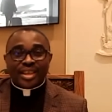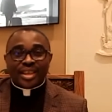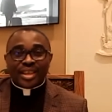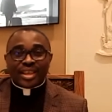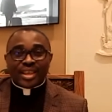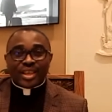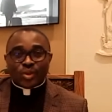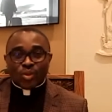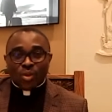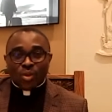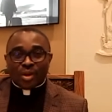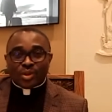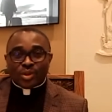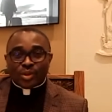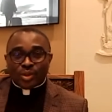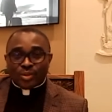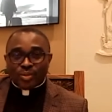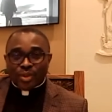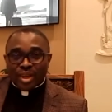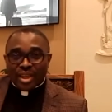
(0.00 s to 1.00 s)
it will also
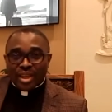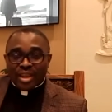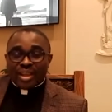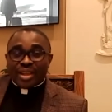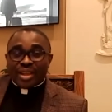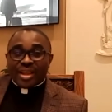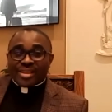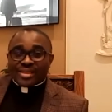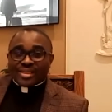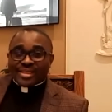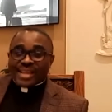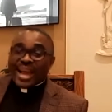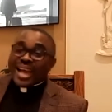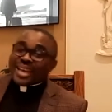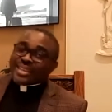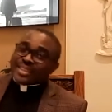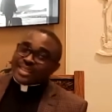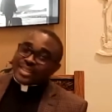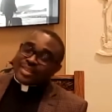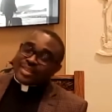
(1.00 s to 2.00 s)
be
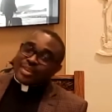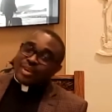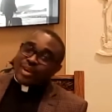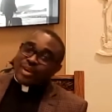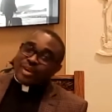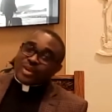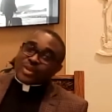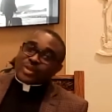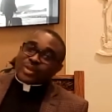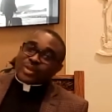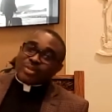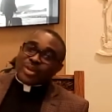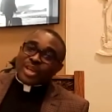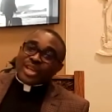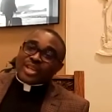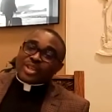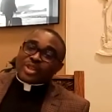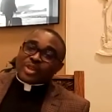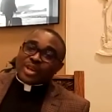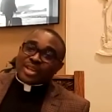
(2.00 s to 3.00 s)
exciting or also be
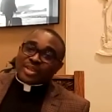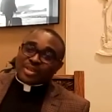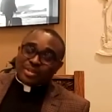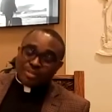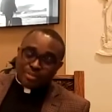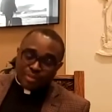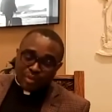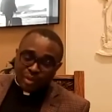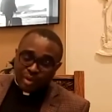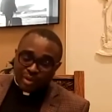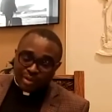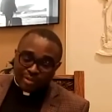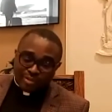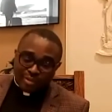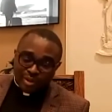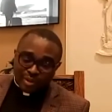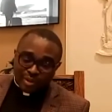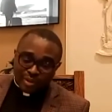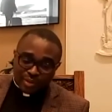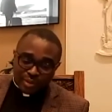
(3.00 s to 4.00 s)
interesting for all
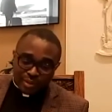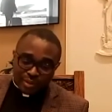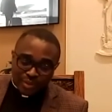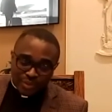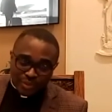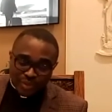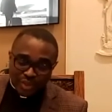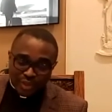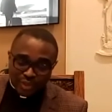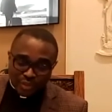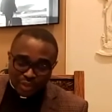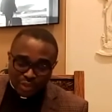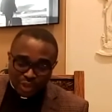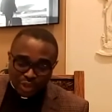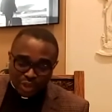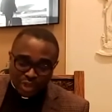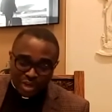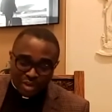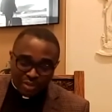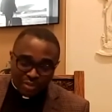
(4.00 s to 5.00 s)
of us to, to
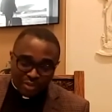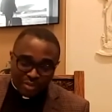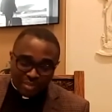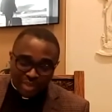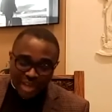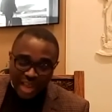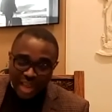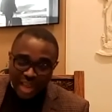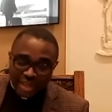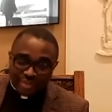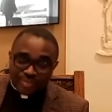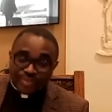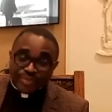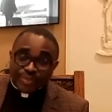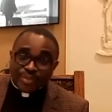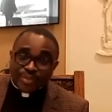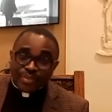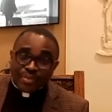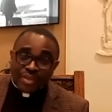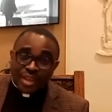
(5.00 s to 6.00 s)
share from there.
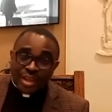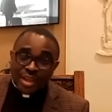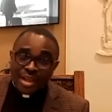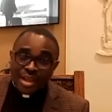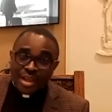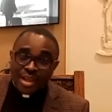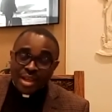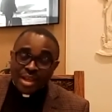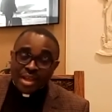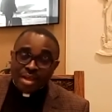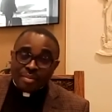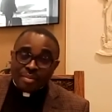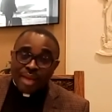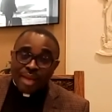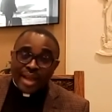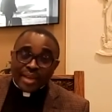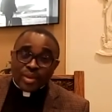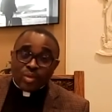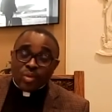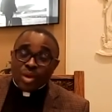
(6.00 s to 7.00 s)

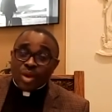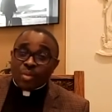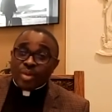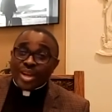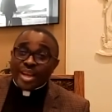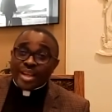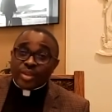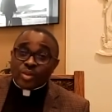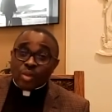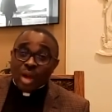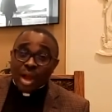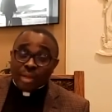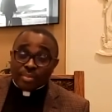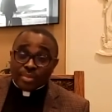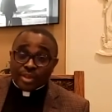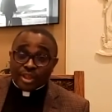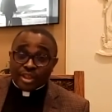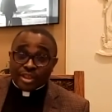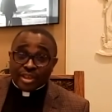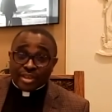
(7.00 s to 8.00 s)
By the way, we need to
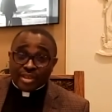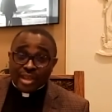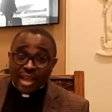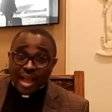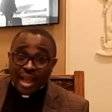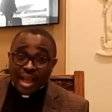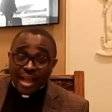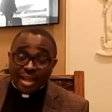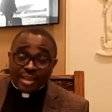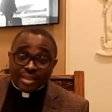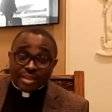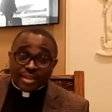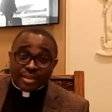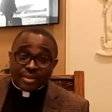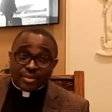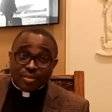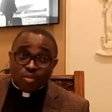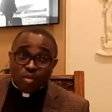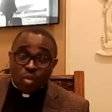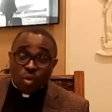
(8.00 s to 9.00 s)
appreciate God
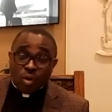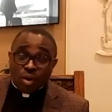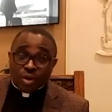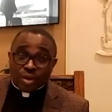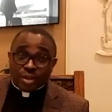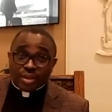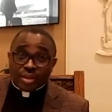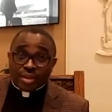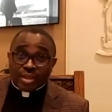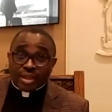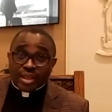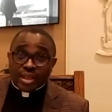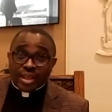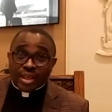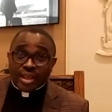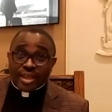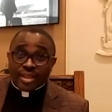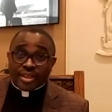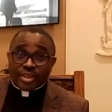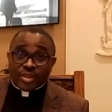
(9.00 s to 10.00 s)
for
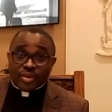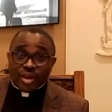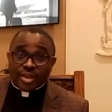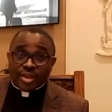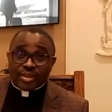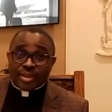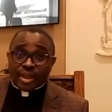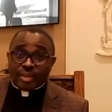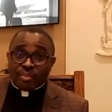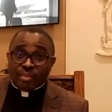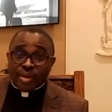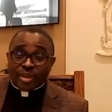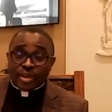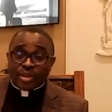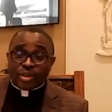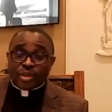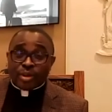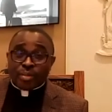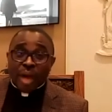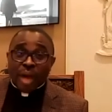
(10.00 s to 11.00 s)
his grace and
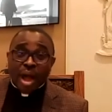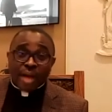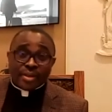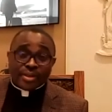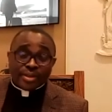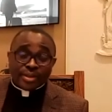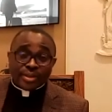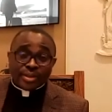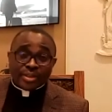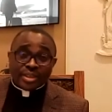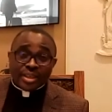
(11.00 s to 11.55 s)
mercy upon us,